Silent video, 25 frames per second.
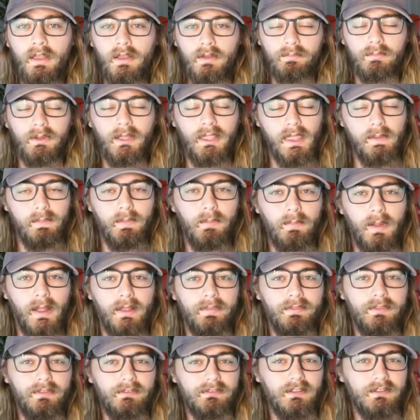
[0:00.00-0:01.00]
but keep in
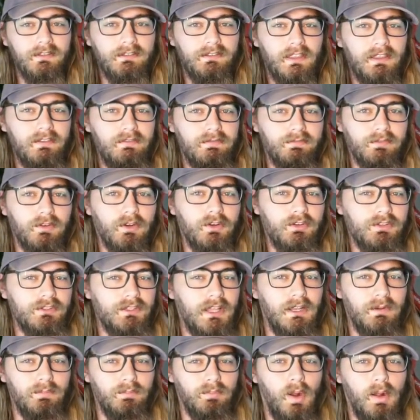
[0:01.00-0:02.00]
mind this is the first
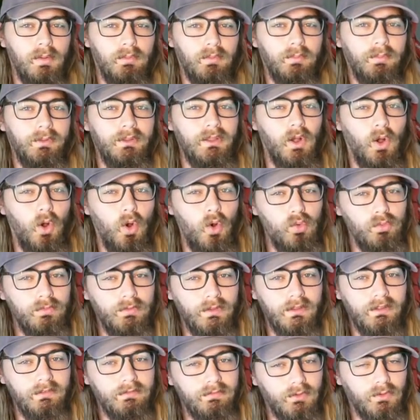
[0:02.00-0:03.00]
and probably
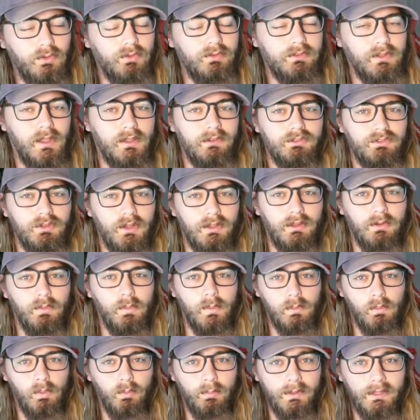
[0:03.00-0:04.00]
only full-size trailer we
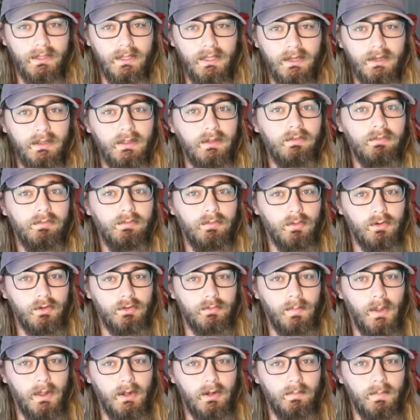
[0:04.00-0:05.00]
will be getting for
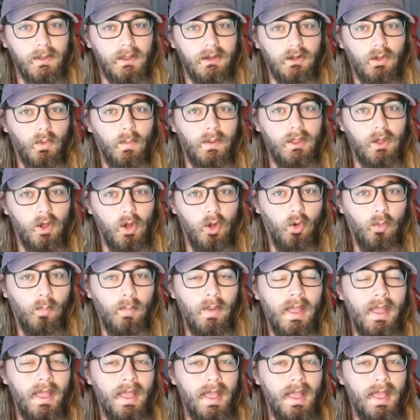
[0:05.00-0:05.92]
Spider-Man No Way Home,